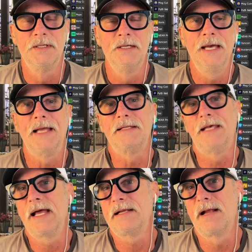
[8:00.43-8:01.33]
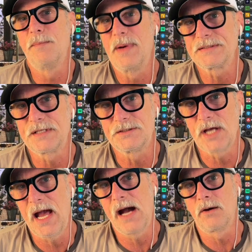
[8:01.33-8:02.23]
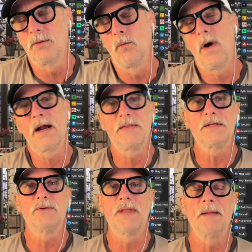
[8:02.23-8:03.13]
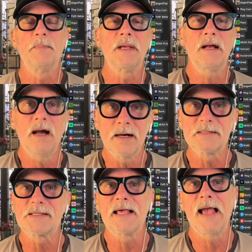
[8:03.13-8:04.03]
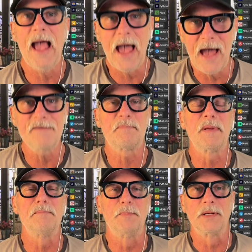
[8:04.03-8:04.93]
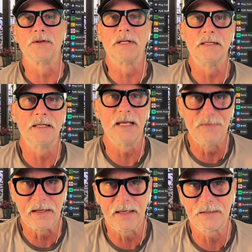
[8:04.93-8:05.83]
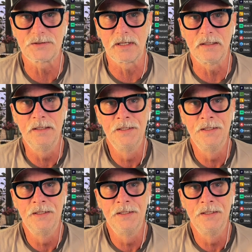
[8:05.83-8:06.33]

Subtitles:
and getting a message out, why are they doing that? Because they have been building in the kitchen.